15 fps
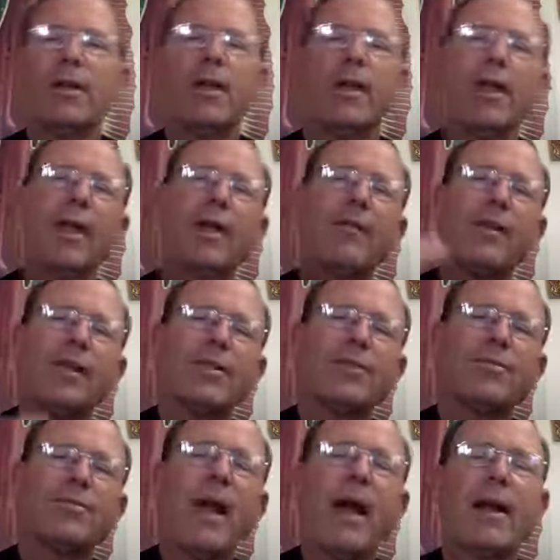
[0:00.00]
Then I give it in
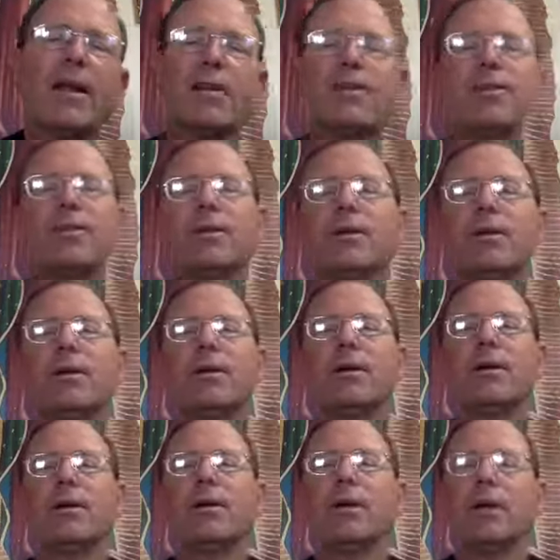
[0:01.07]
Spanish.
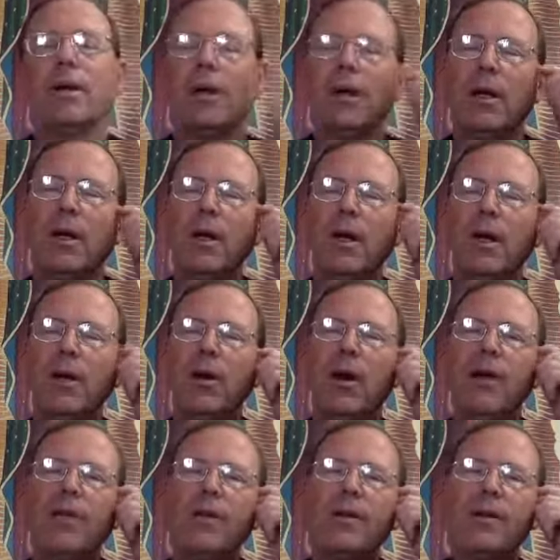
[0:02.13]
And
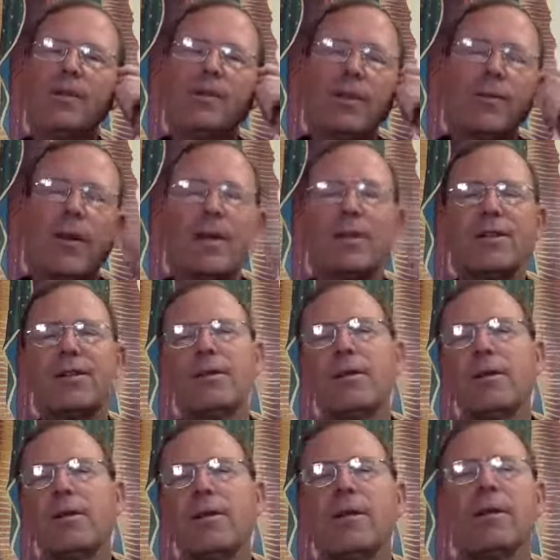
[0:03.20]
often it's the main,
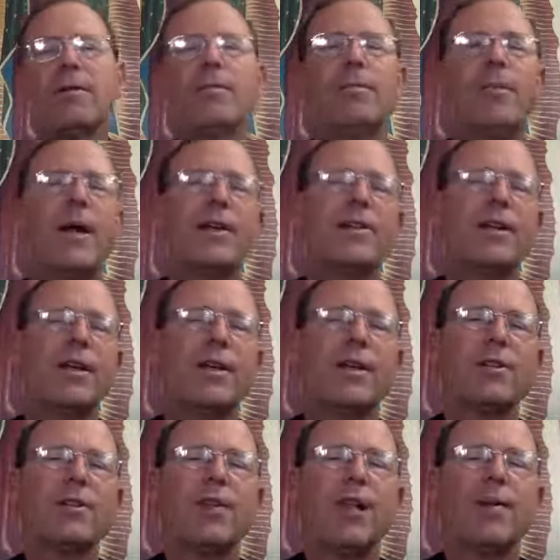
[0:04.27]

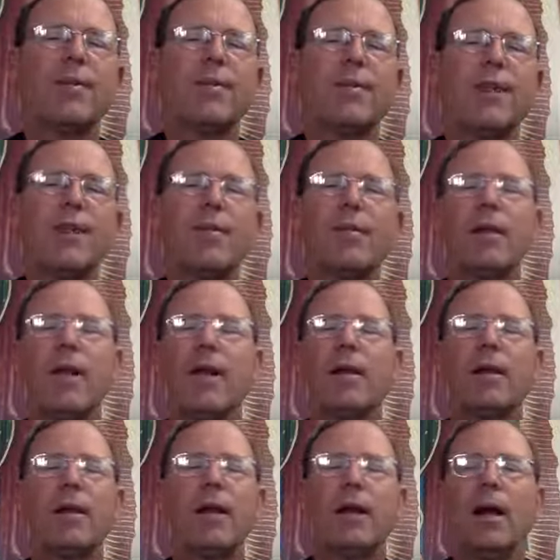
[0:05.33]
basically the same theme, but
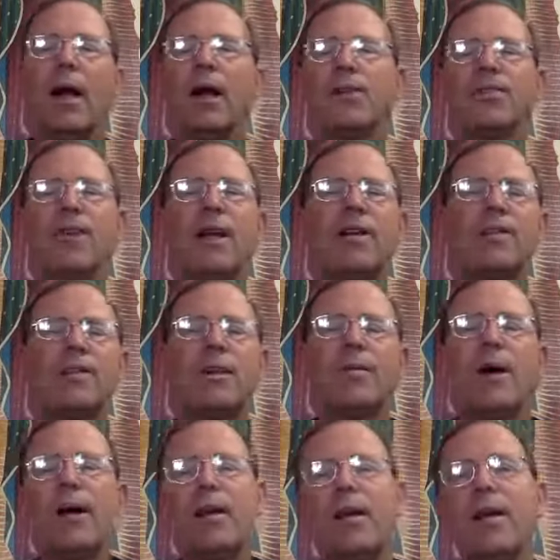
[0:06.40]
I'll, I'll change
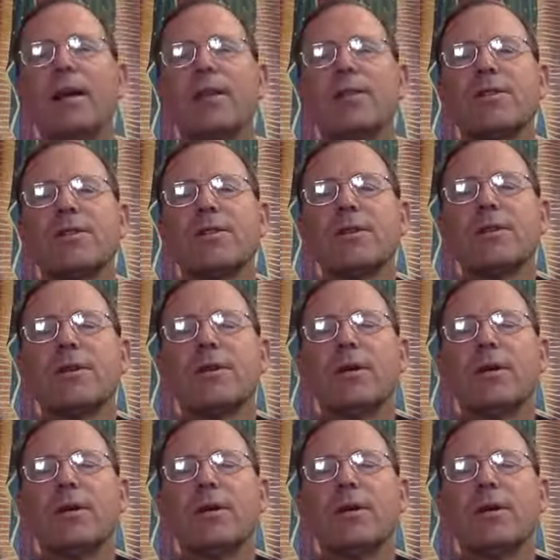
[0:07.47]
some ideas.